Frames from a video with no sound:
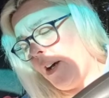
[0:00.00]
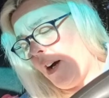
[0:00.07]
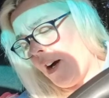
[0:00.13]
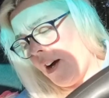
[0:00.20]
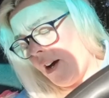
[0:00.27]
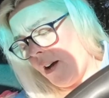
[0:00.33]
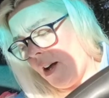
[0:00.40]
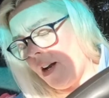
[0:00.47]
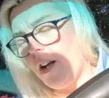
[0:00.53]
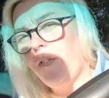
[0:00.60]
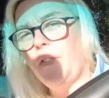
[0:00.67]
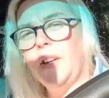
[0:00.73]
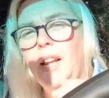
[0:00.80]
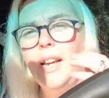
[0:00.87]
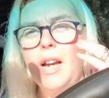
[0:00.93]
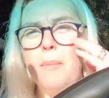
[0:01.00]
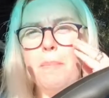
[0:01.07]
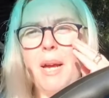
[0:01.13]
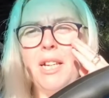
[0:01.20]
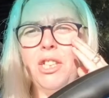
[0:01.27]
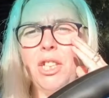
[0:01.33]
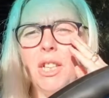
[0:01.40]
And I feel like I
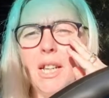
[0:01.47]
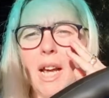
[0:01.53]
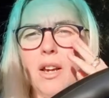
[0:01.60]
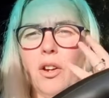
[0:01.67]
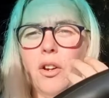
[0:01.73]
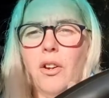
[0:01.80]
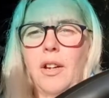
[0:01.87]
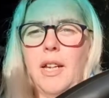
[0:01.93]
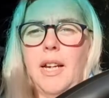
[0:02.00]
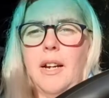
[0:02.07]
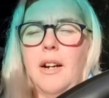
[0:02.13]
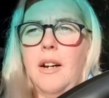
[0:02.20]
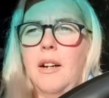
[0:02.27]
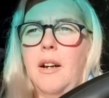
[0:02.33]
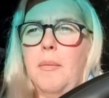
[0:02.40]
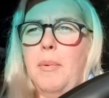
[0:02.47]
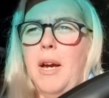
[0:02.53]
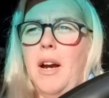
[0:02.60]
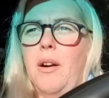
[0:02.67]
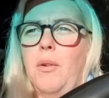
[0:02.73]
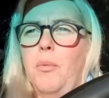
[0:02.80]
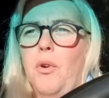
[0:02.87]
mentioned that earlier
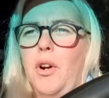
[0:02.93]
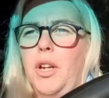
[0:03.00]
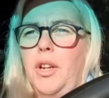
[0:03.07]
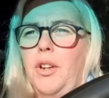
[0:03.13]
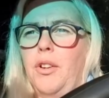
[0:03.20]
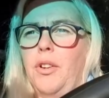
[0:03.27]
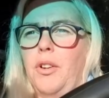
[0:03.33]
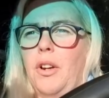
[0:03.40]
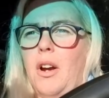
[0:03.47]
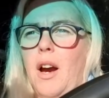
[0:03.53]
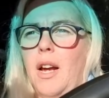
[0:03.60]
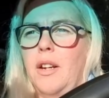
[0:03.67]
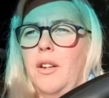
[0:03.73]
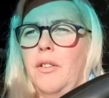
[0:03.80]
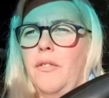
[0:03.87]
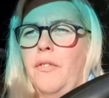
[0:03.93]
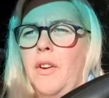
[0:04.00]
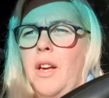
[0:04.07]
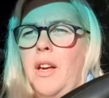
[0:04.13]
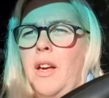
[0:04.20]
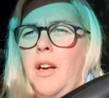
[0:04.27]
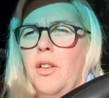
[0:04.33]
about what you kind of,
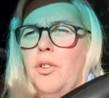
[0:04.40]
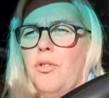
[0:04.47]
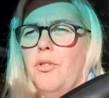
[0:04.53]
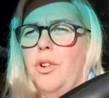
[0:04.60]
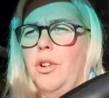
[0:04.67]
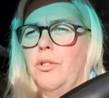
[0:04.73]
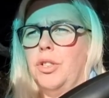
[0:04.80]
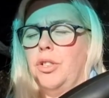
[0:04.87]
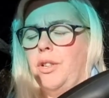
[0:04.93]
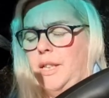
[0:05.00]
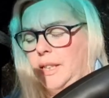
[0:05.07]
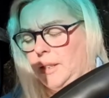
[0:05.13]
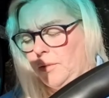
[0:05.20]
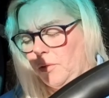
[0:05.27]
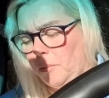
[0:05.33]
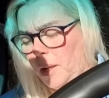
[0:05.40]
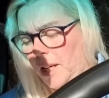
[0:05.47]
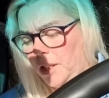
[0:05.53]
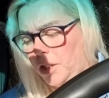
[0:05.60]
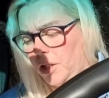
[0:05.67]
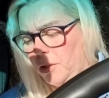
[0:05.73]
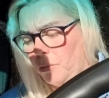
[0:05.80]
through your
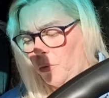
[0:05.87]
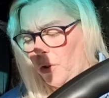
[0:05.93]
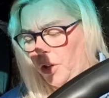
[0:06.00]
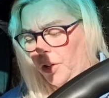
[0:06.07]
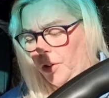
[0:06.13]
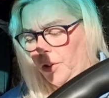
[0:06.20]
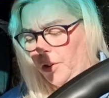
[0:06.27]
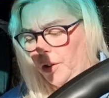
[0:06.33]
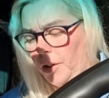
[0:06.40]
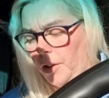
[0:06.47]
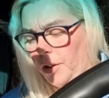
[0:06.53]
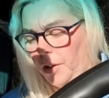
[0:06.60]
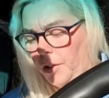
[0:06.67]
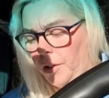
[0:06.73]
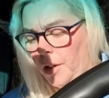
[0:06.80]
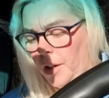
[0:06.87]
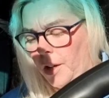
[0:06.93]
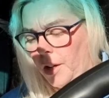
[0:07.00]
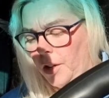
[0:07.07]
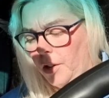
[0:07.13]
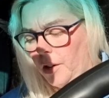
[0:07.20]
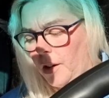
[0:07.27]
transformation and what you learn,
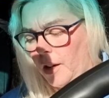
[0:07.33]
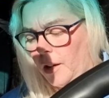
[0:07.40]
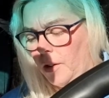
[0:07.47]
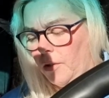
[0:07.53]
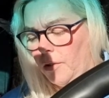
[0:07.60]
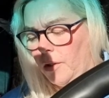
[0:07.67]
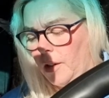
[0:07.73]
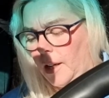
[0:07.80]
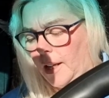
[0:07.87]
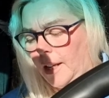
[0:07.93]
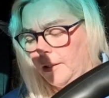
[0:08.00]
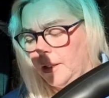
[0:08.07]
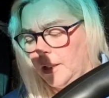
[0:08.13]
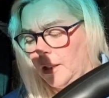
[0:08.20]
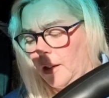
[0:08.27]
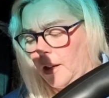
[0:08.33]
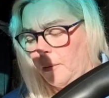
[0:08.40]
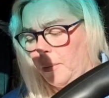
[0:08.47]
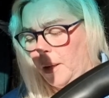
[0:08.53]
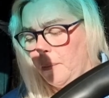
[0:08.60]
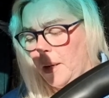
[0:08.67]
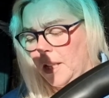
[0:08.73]
your gifts are going to
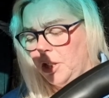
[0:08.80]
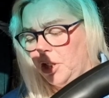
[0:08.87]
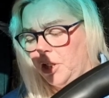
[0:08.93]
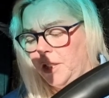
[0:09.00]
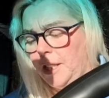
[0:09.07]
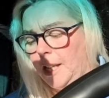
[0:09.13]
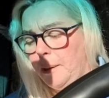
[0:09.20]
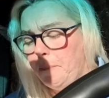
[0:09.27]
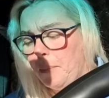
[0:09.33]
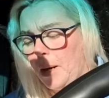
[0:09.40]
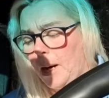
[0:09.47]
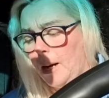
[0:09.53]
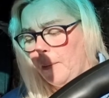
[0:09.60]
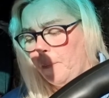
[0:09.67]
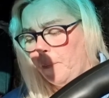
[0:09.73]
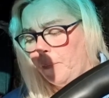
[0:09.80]
be much deeper.